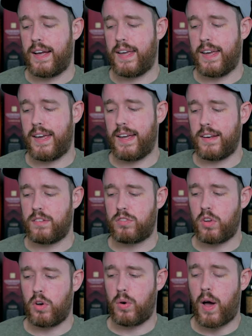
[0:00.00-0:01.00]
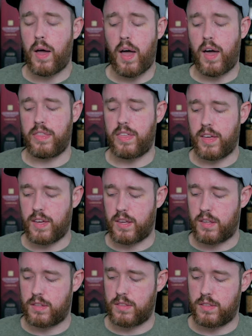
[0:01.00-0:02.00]
And so I, I
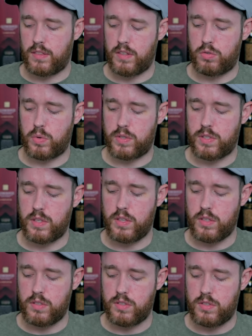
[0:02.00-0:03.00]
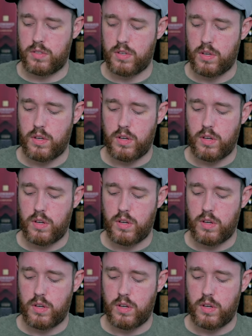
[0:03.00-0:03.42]
think this whiskey is